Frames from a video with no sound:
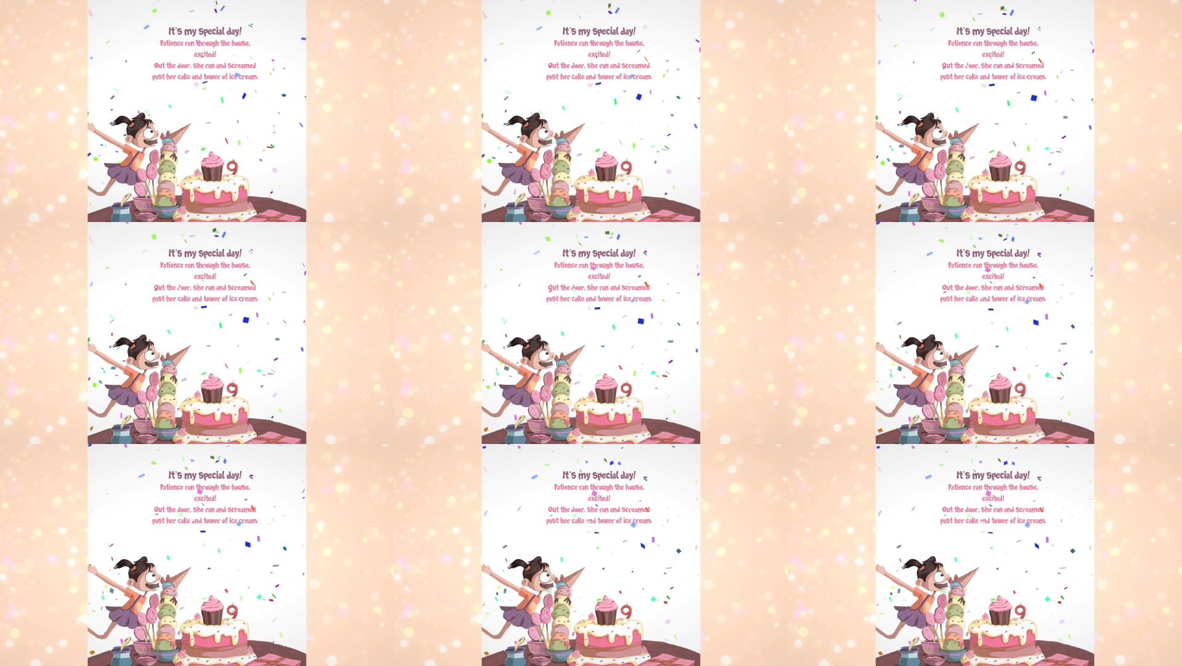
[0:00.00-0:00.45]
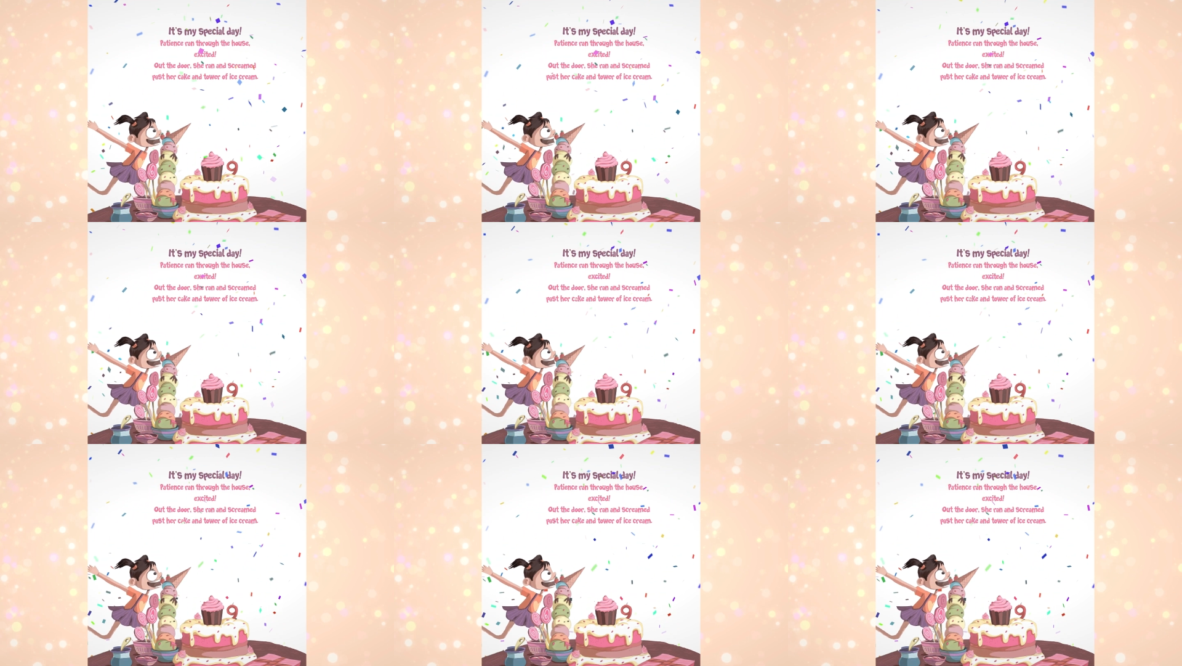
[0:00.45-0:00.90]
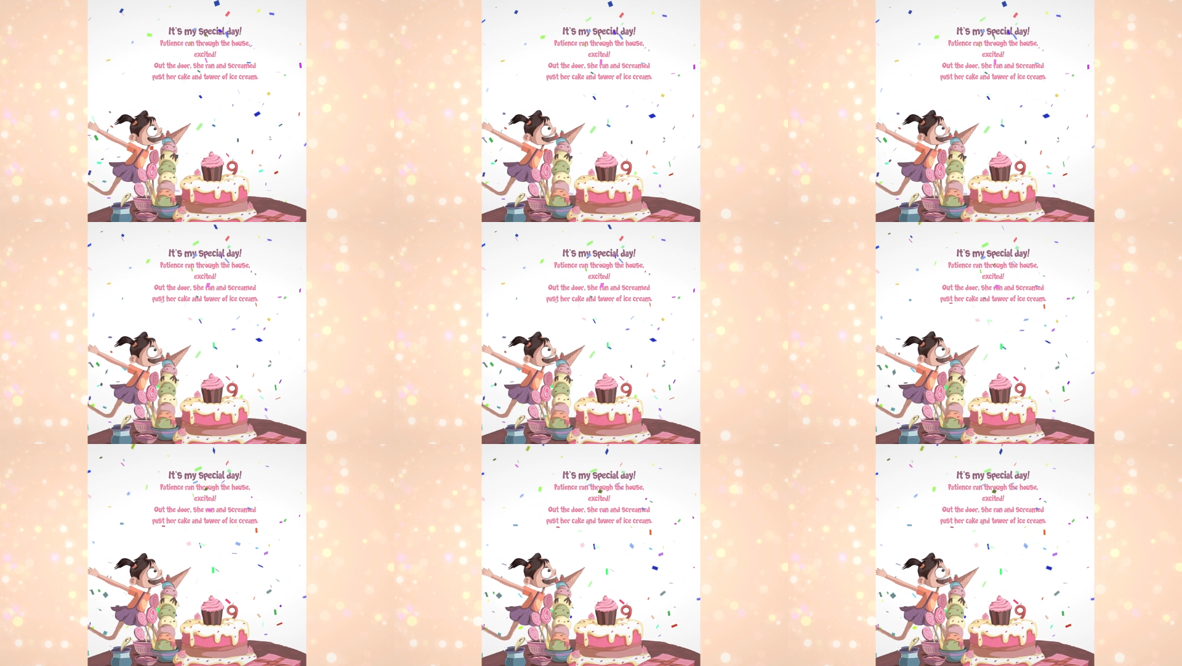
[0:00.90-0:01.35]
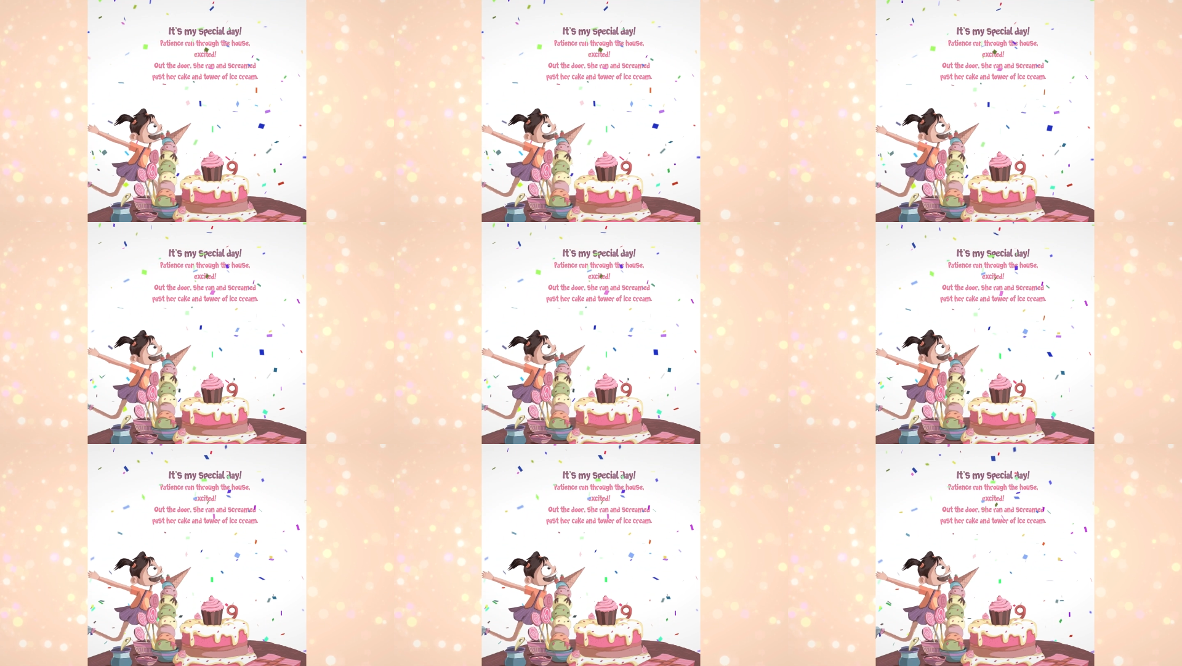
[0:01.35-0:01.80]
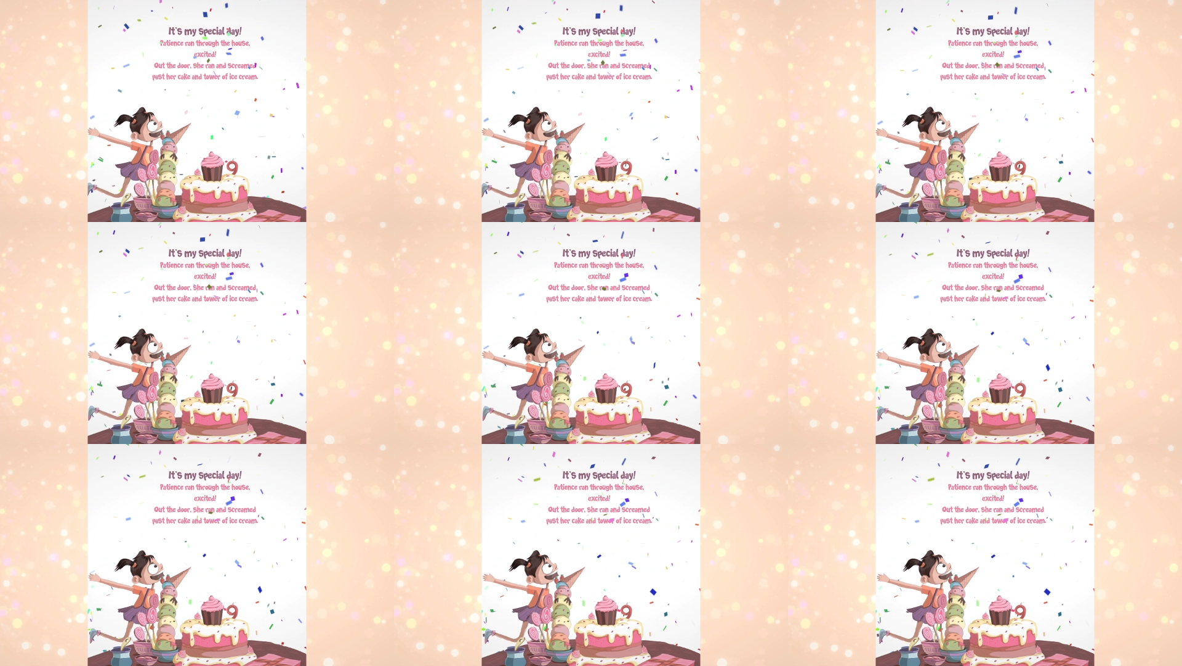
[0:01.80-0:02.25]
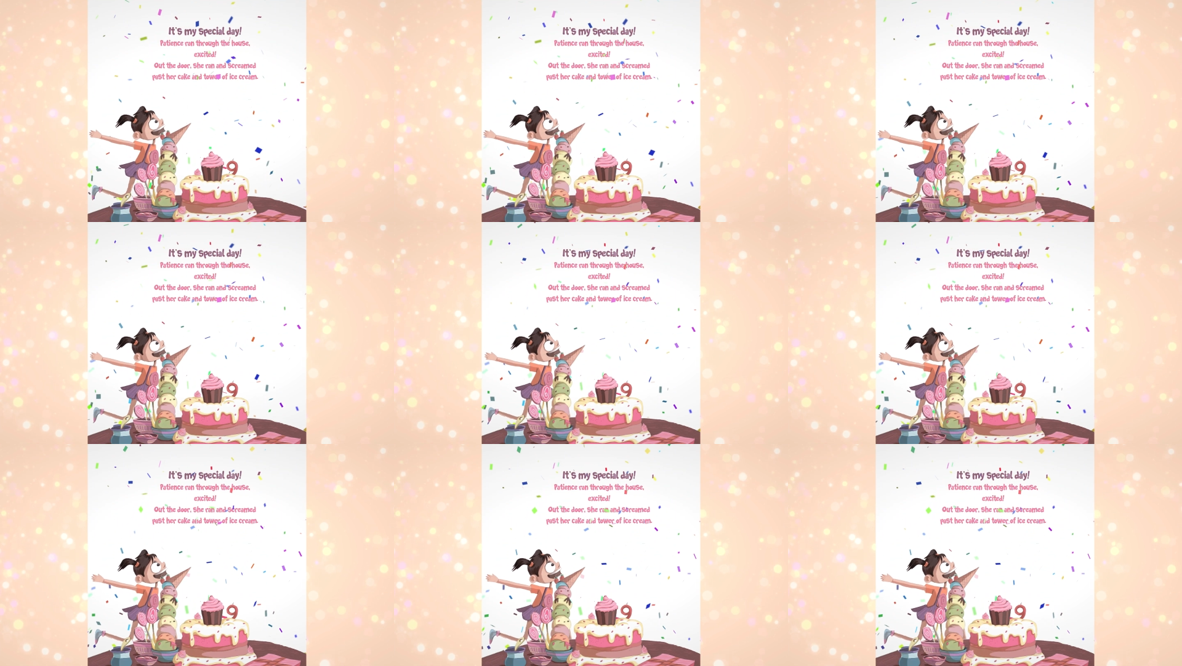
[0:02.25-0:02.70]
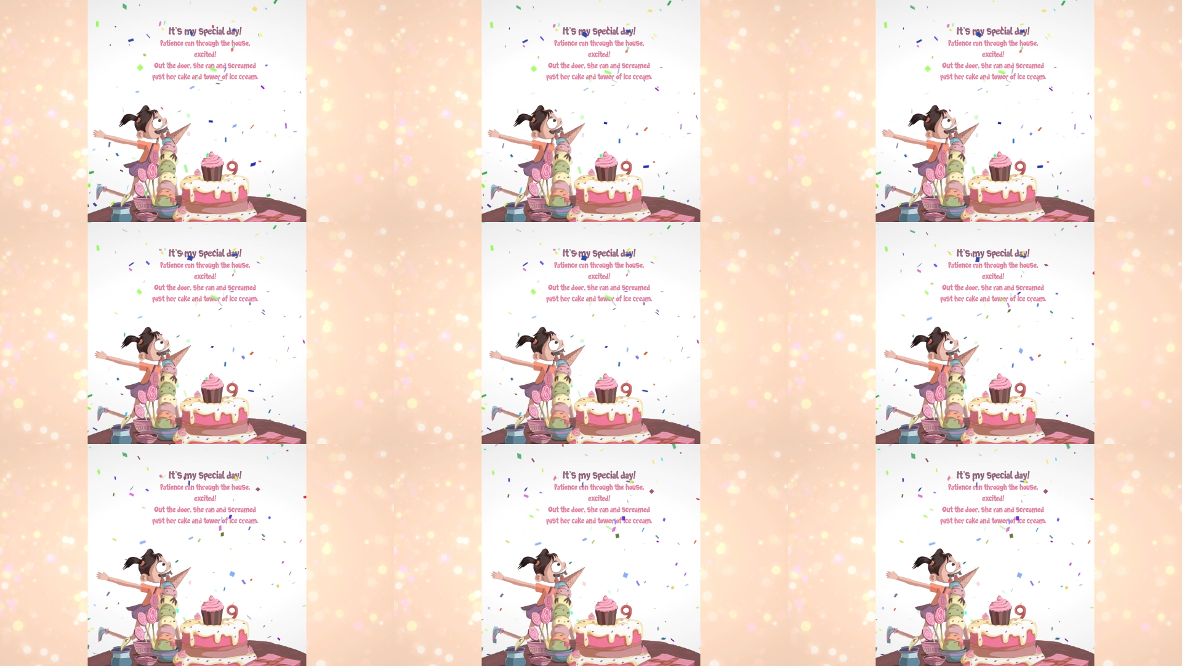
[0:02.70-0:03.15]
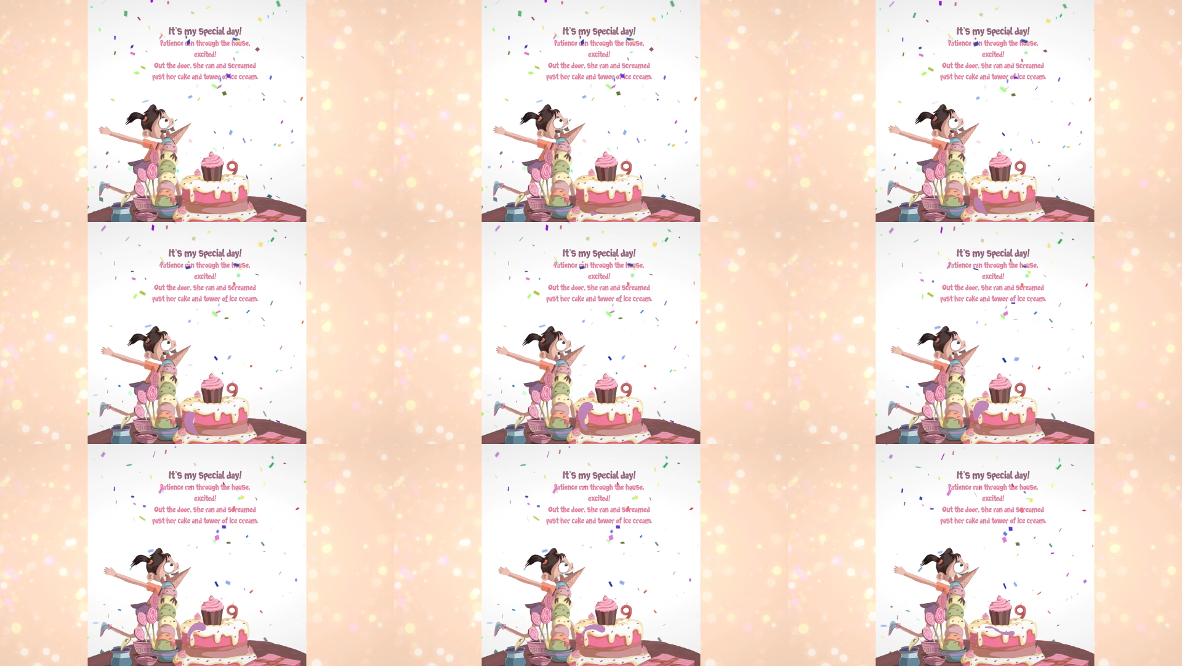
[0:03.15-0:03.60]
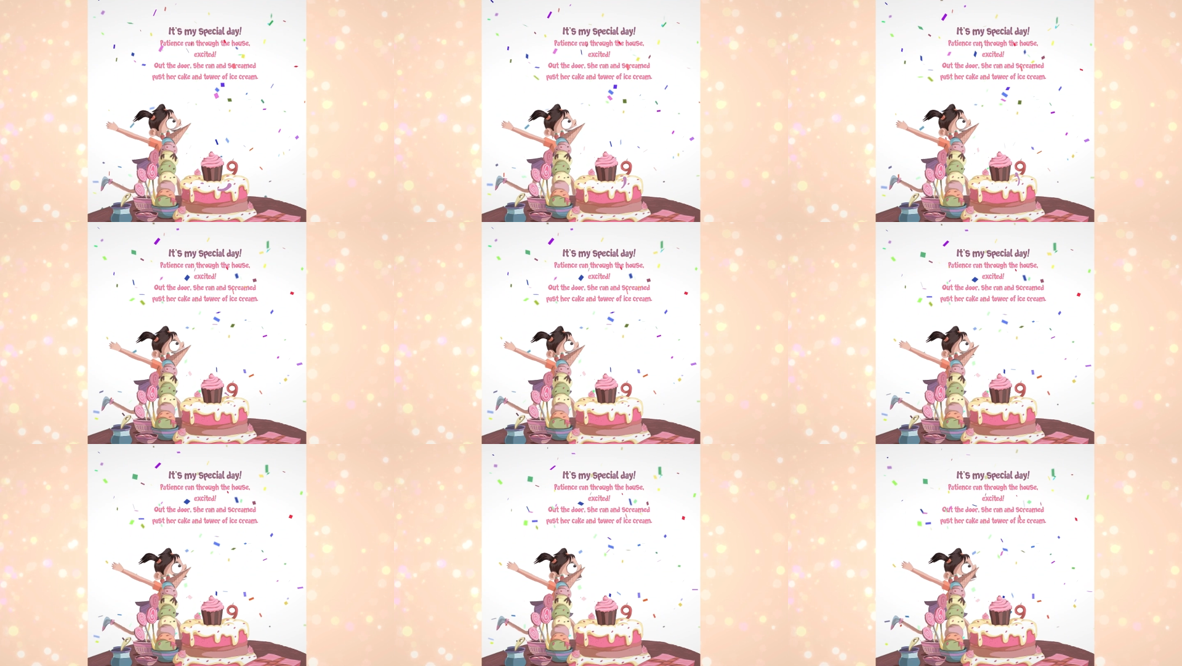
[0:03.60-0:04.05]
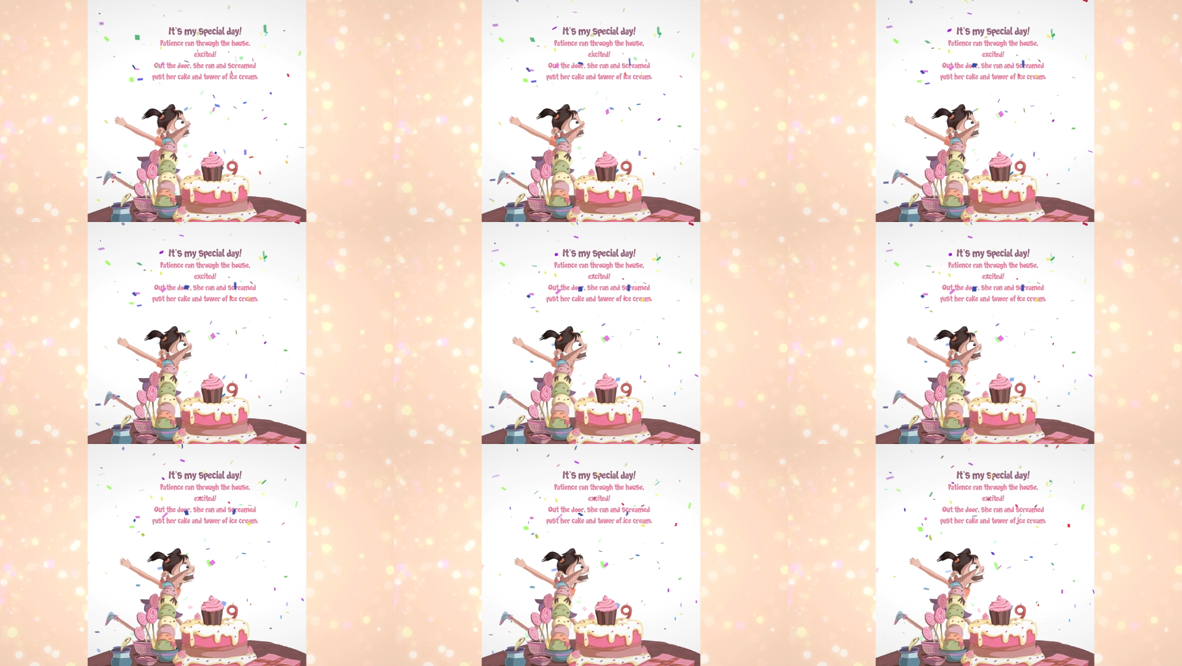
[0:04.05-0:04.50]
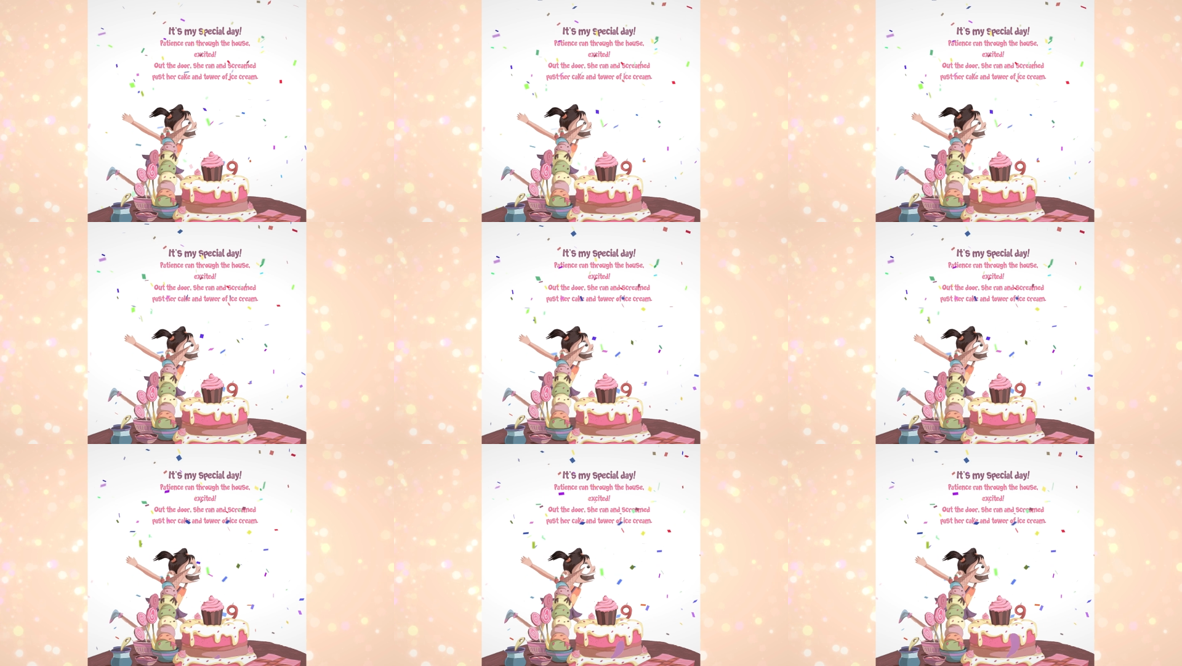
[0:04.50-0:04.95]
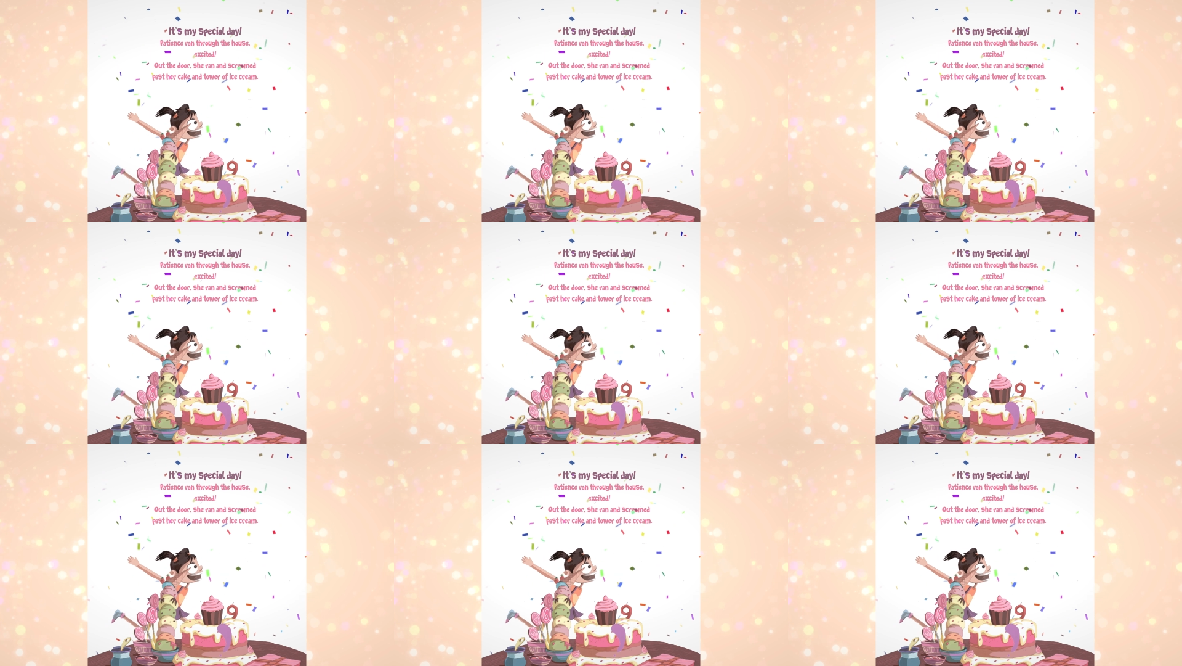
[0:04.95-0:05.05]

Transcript: Nobody's mouth can be seen.